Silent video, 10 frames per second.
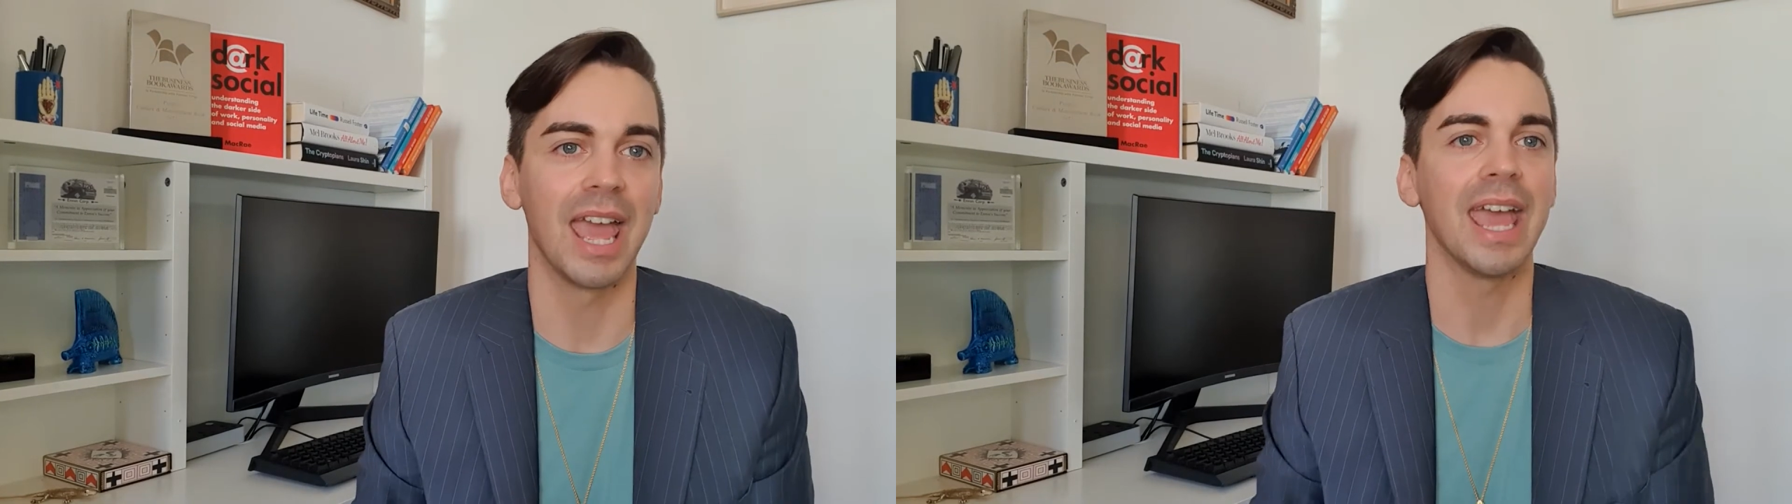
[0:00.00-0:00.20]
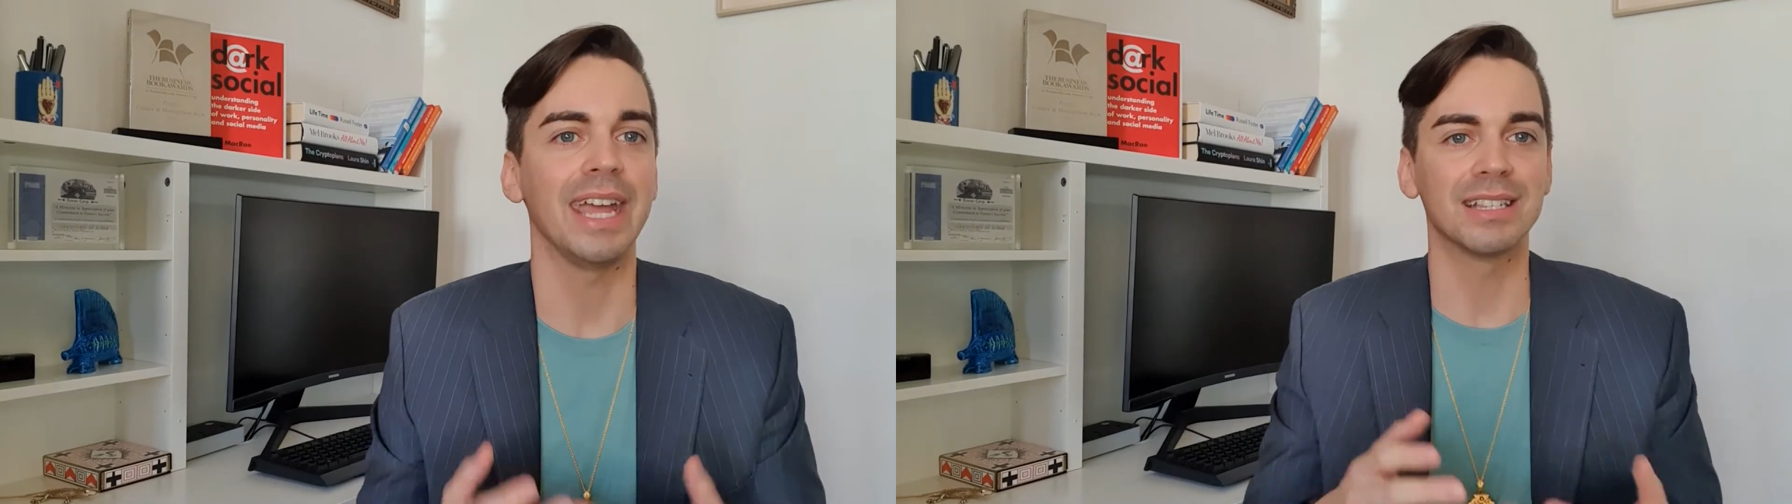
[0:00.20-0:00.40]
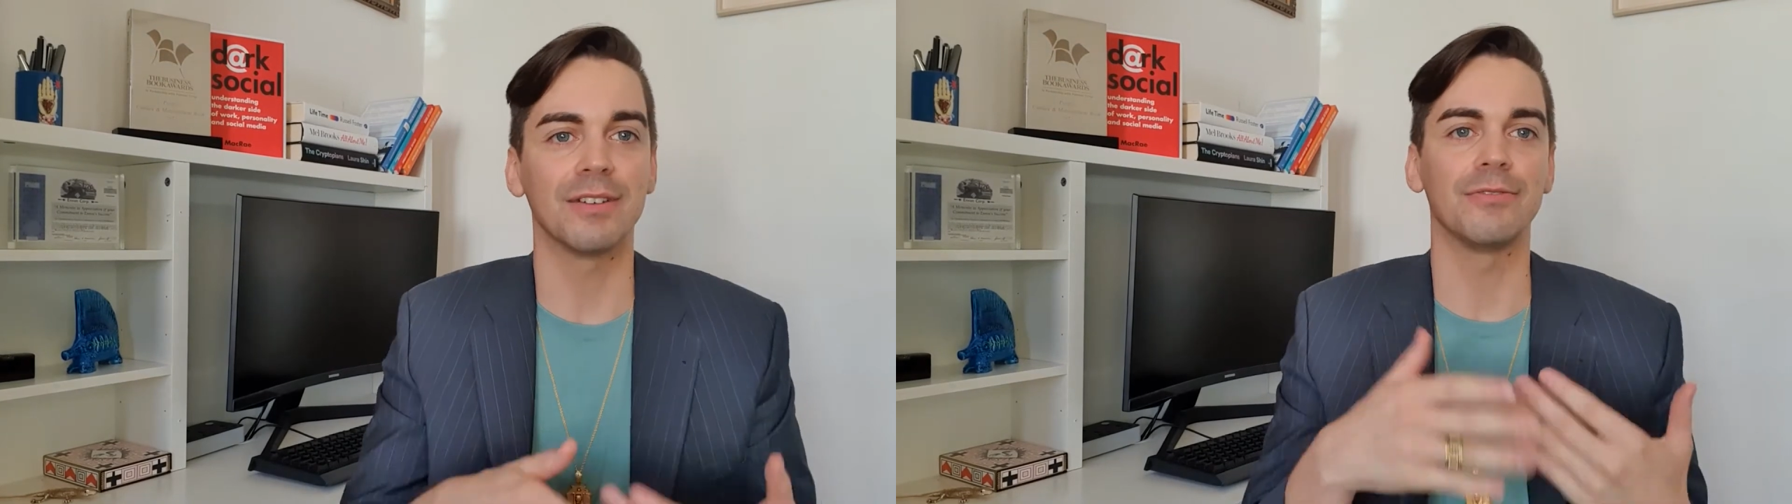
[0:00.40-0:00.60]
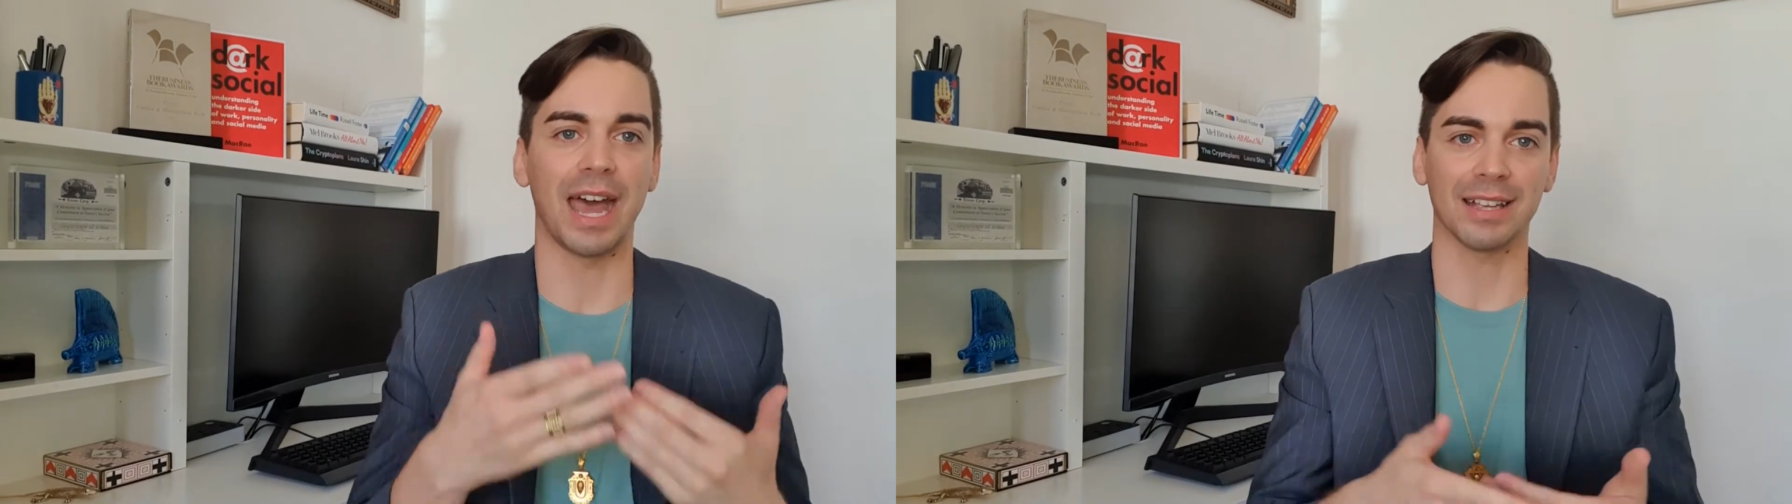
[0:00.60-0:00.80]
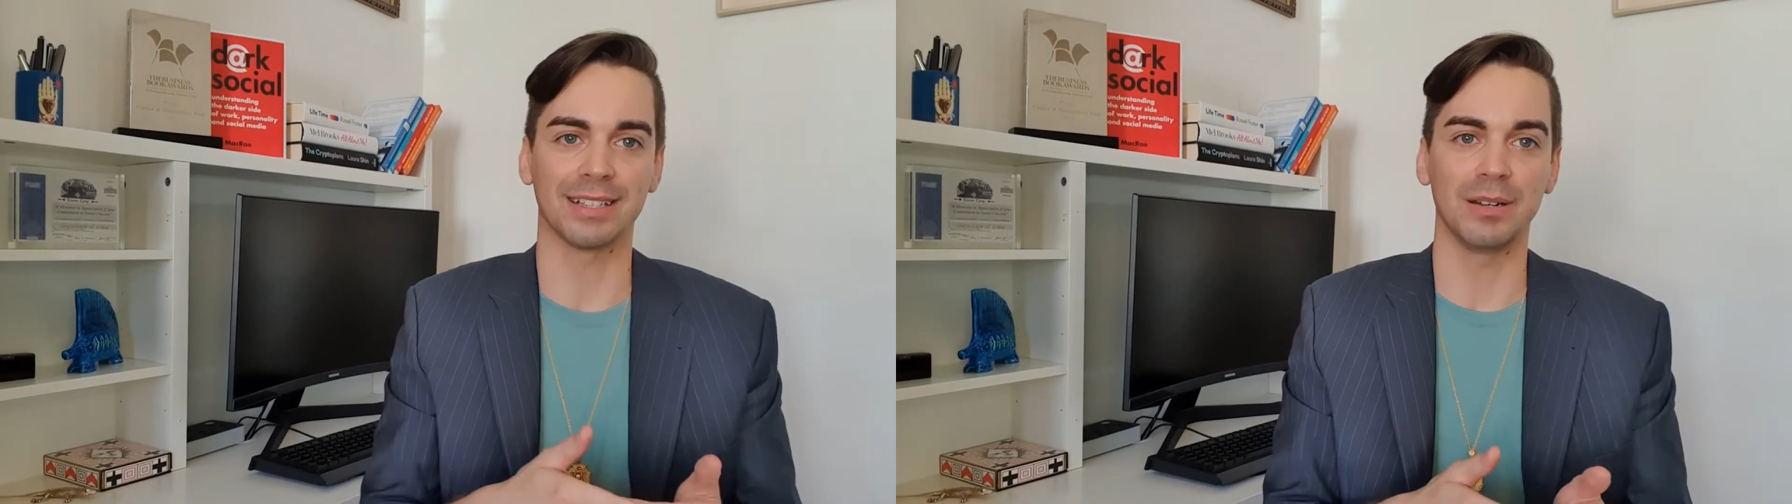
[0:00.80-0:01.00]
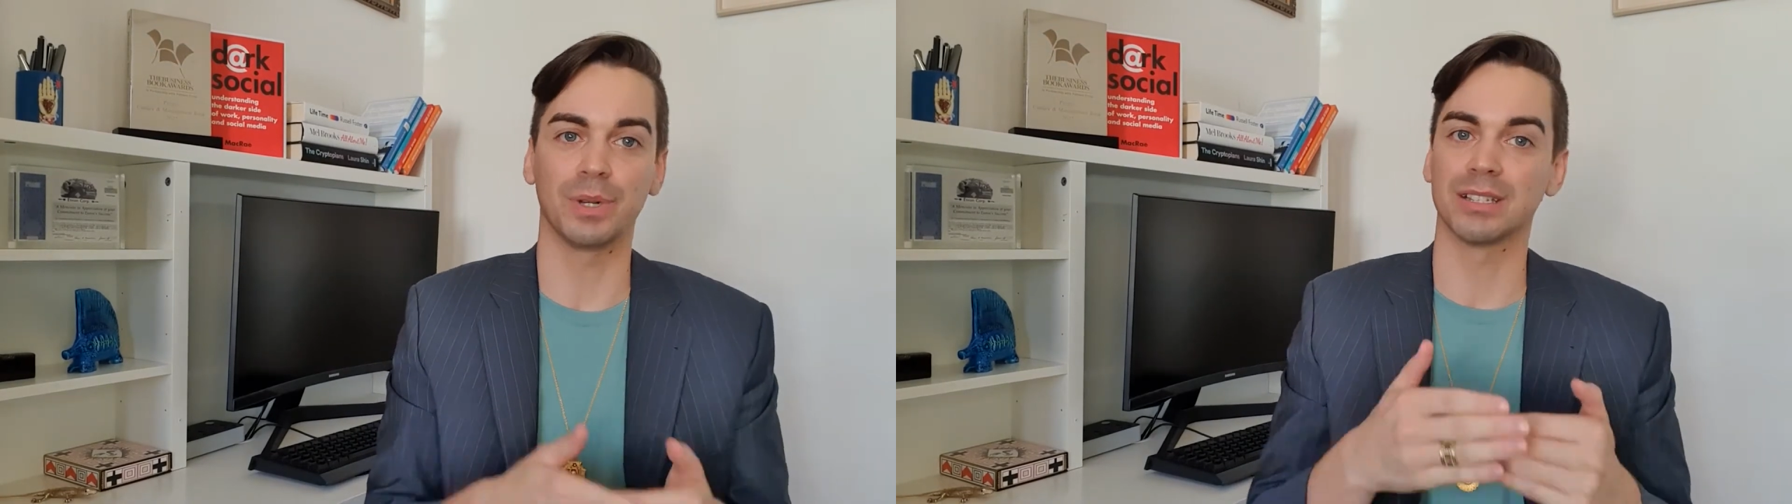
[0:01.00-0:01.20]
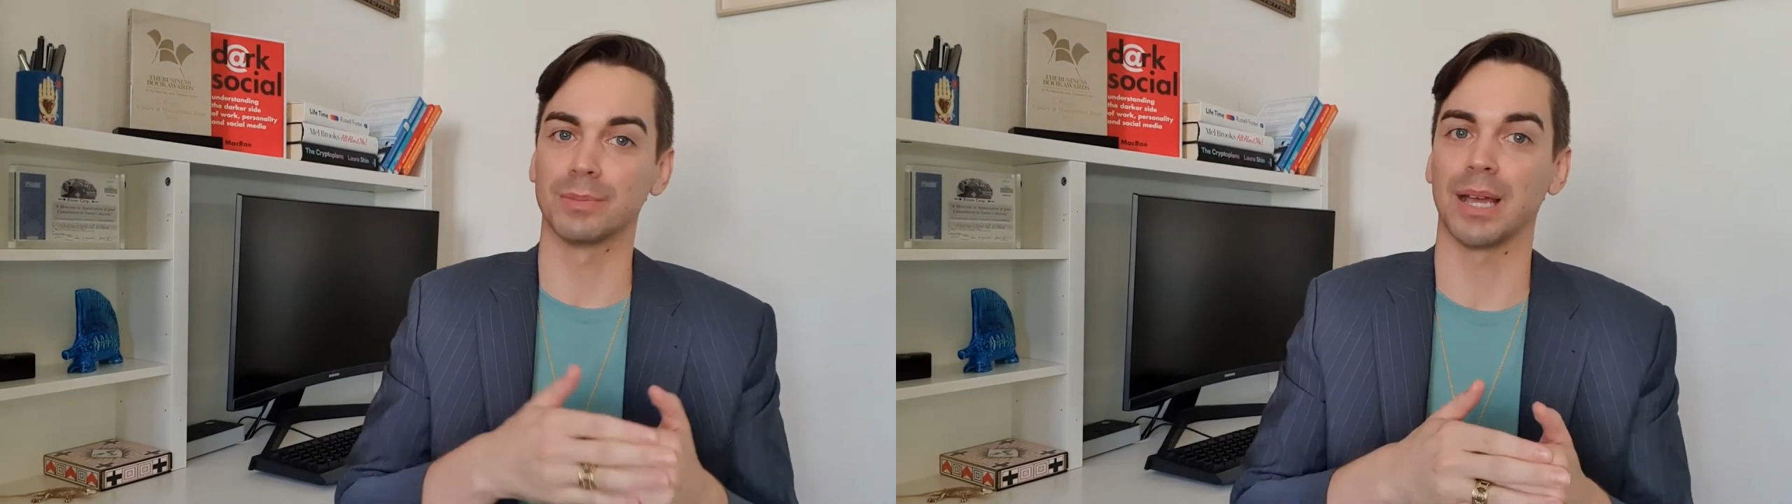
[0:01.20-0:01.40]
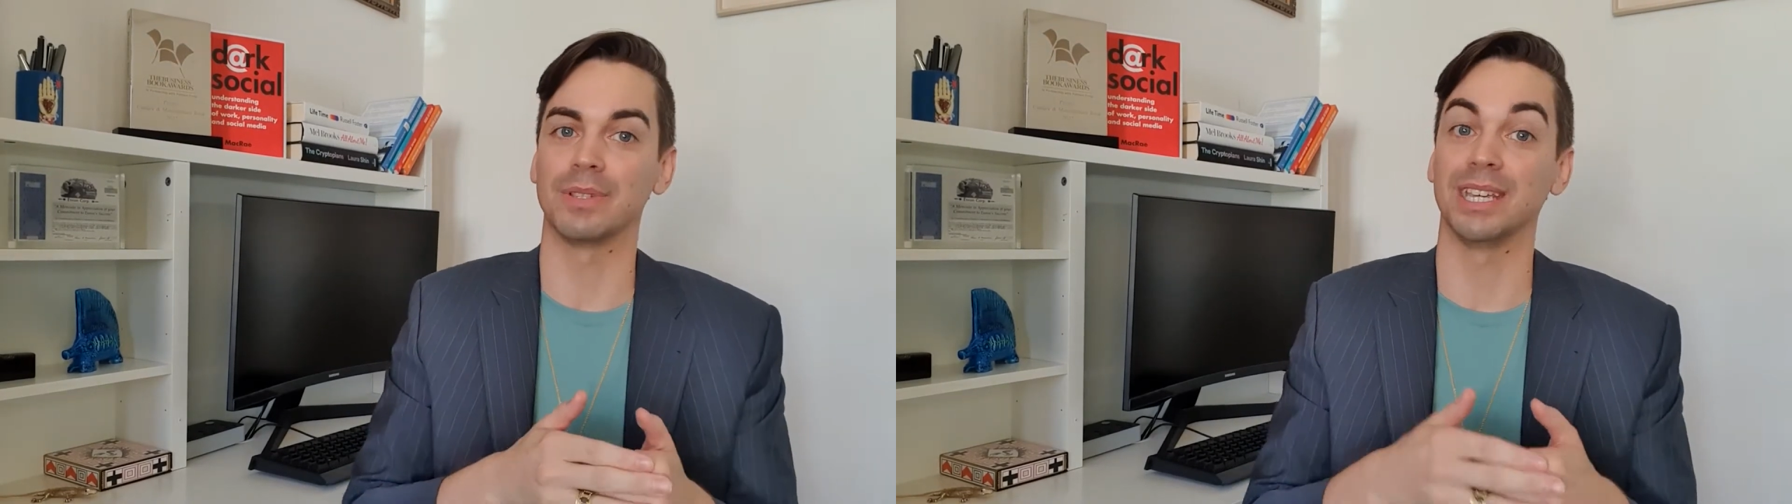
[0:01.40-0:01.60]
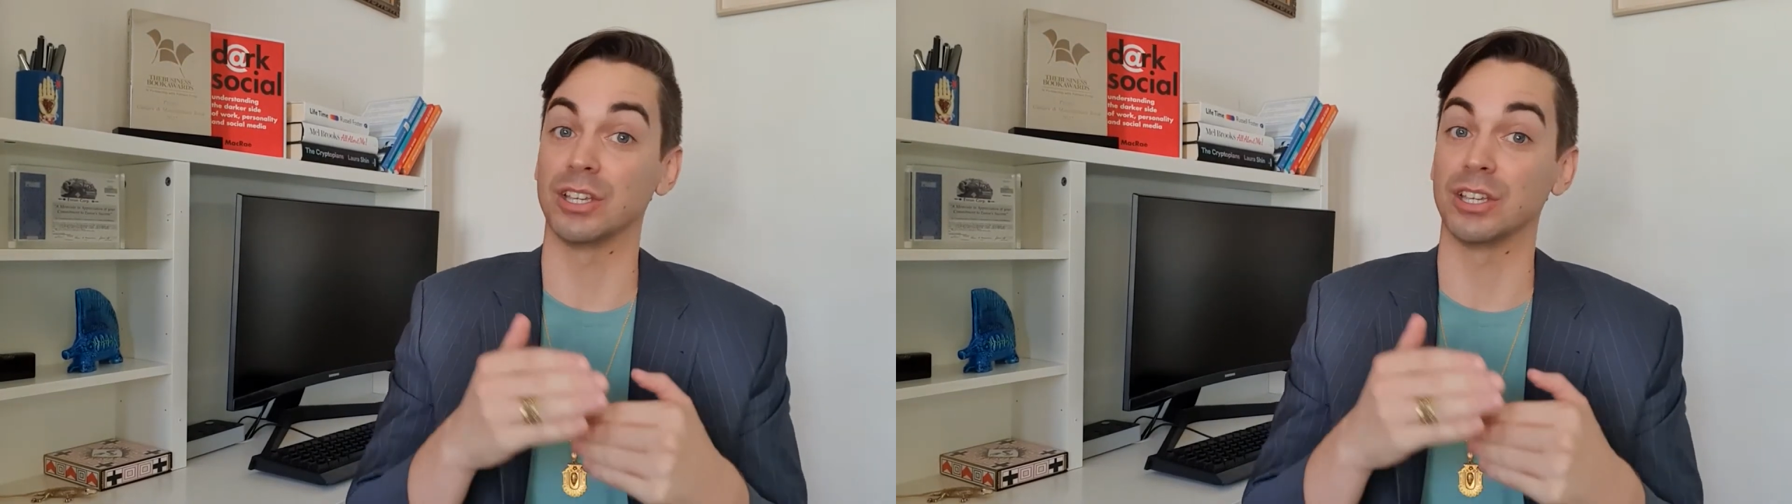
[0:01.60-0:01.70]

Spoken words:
It's a facet, but sometimes the